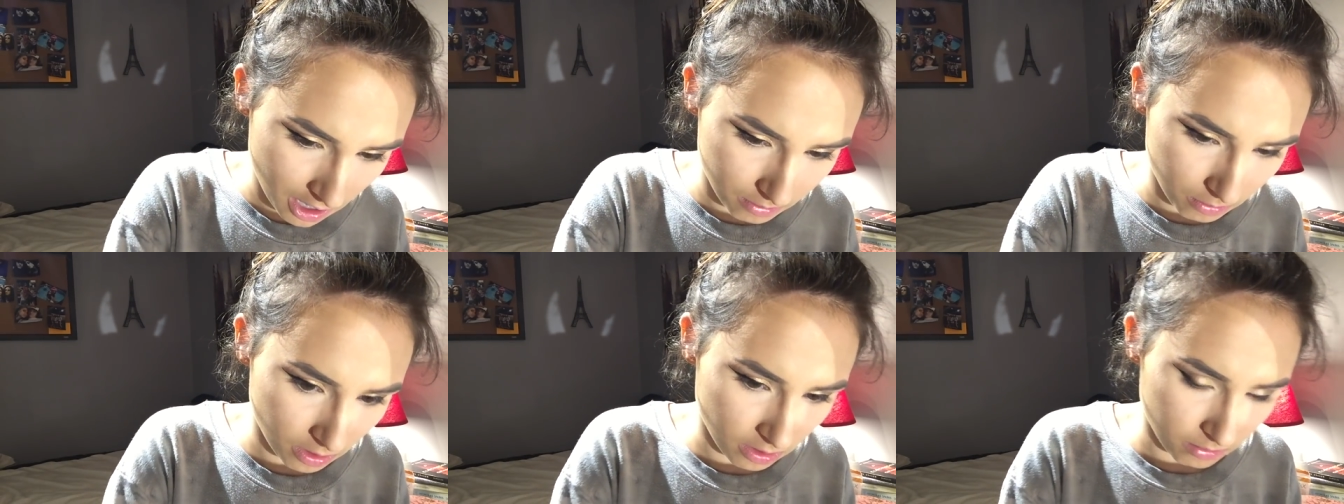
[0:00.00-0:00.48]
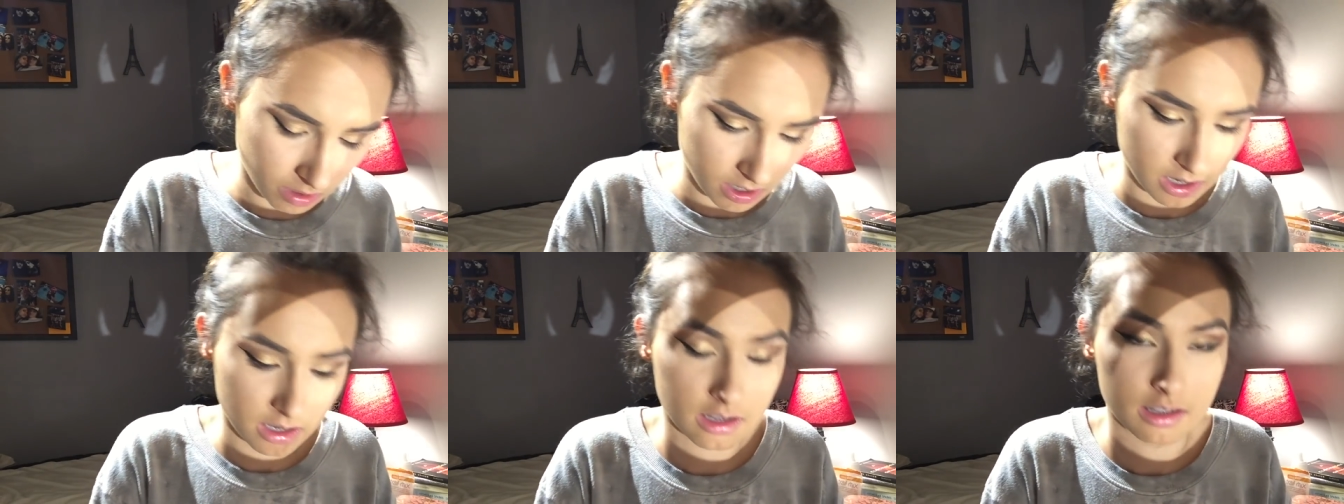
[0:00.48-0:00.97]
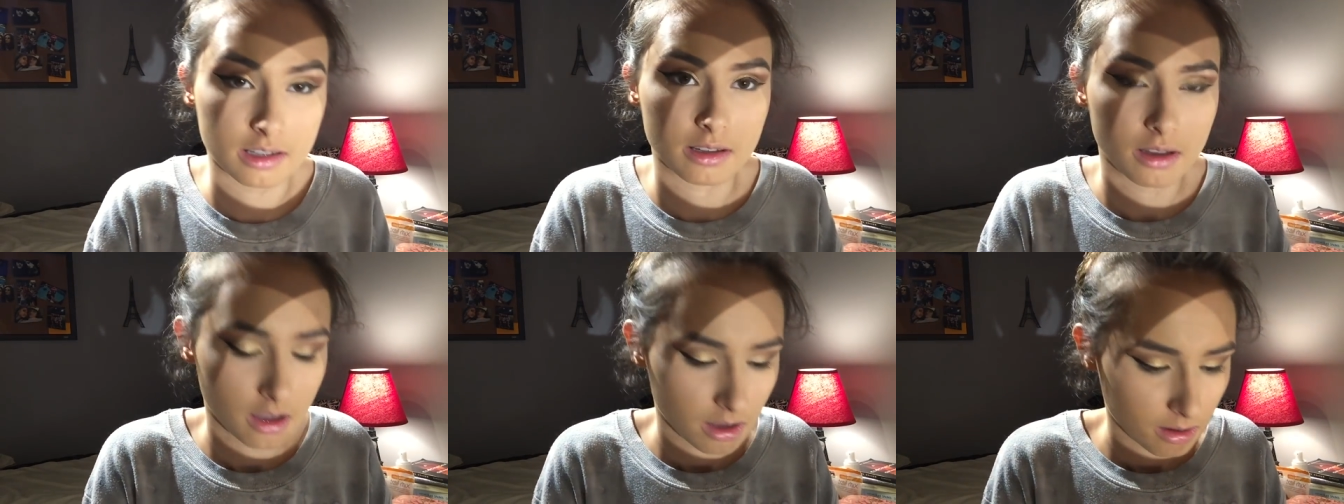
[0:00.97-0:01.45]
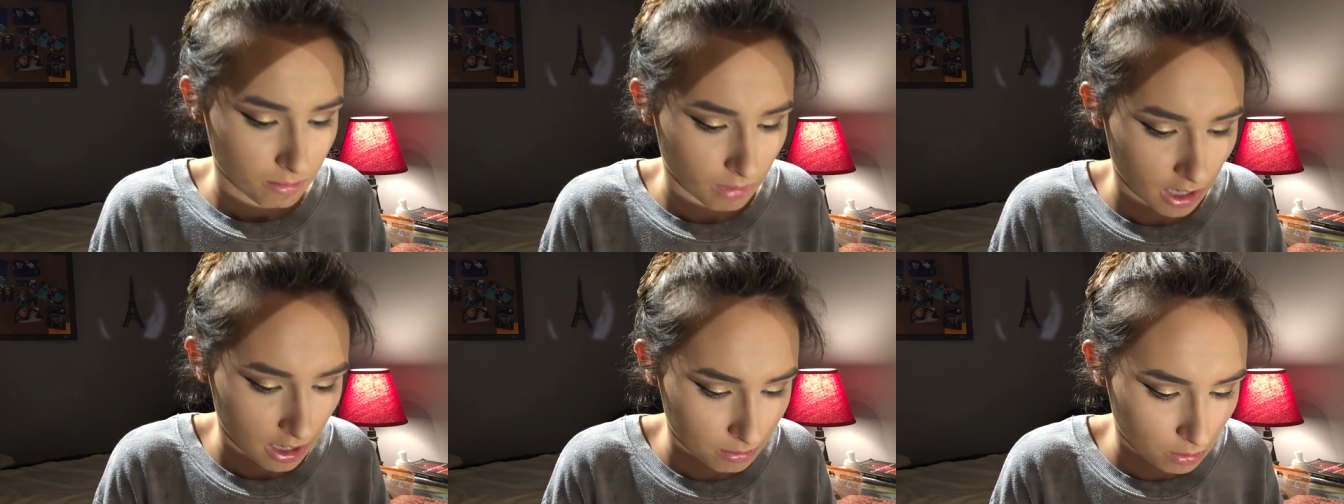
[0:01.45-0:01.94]
camera because
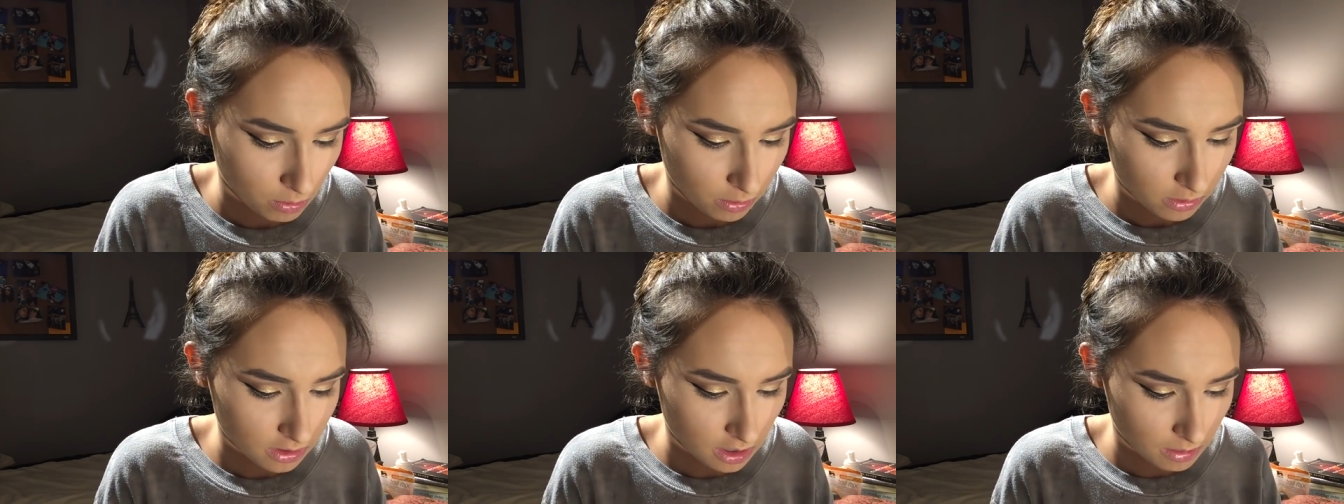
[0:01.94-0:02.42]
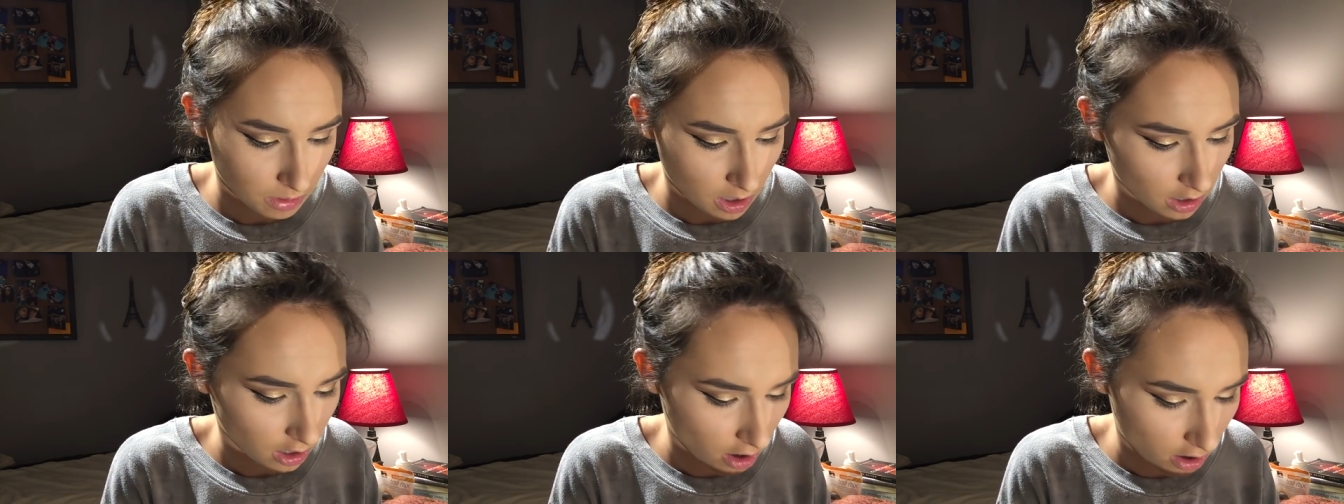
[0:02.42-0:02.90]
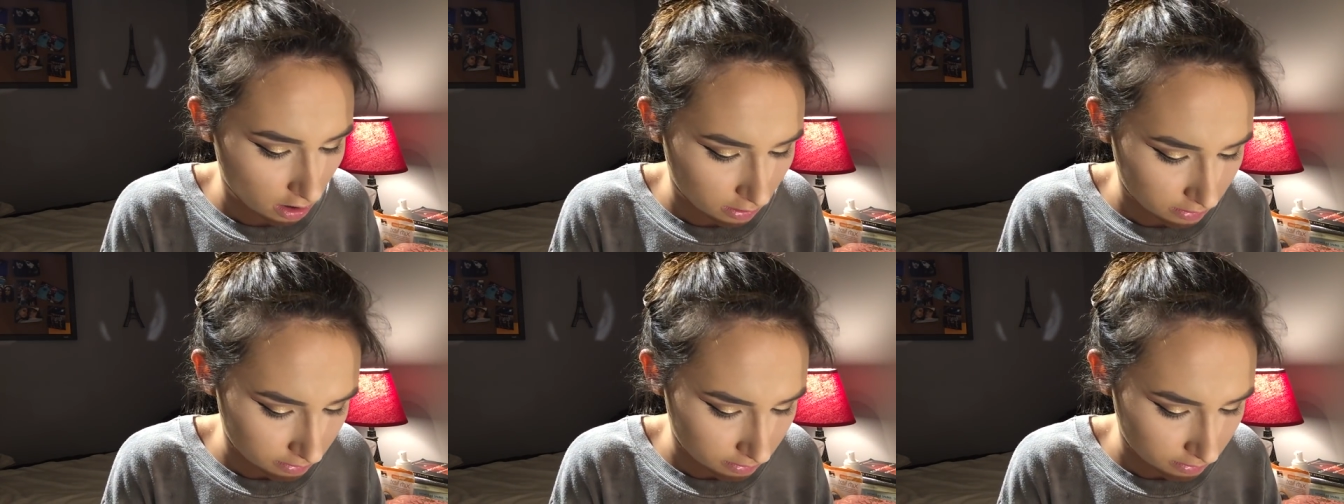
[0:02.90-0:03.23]
my camera won't stop cutting off.